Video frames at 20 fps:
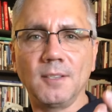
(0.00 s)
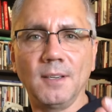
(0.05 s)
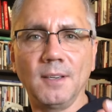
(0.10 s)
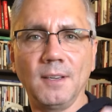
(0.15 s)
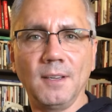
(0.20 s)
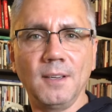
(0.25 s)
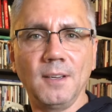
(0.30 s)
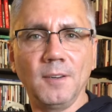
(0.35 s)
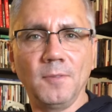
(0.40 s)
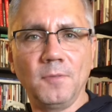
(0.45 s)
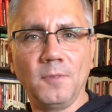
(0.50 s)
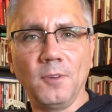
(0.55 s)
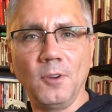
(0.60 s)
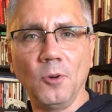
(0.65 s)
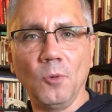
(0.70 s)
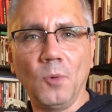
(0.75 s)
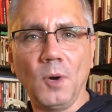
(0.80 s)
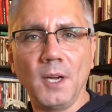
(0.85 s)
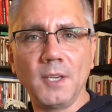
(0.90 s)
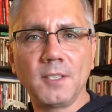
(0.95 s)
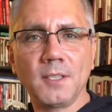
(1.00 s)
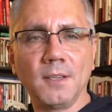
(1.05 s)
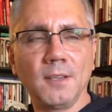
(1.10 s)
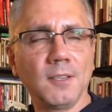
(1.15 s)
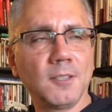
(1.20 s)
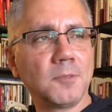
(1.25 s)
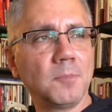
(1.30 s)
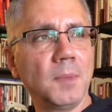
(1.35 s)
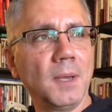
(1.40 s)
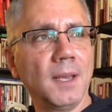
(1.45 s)
And if you're watching
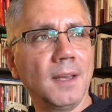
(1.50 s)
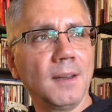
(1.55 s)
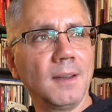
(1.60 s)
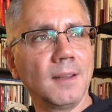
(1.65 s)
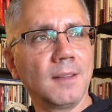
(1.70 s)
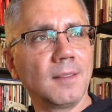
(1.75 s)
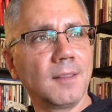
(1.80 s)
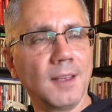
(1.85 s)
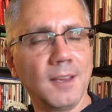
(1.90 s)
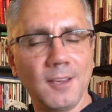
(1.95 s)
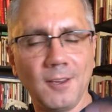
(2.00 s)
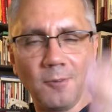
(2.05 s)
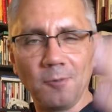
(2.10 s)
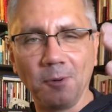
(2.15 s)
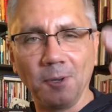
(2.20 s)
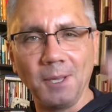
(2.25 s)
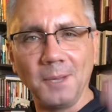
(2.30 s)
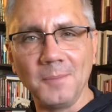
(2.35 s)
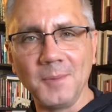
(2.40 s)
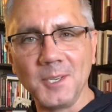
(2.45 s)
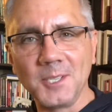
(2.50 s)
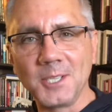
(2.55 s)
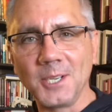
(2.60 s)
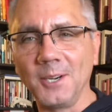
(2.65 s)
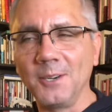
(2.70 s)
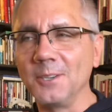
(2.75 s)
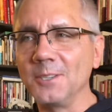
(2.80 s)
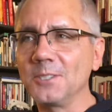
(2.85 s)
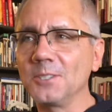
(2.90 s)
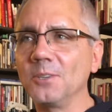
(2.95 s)
this, man, thank you for letting me
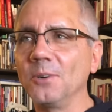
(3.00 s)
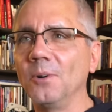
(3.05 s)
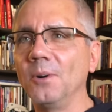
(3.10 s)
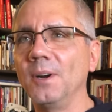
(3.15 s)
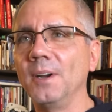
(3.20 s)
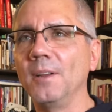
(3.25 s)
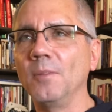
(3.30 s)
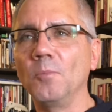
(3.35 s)
share your story.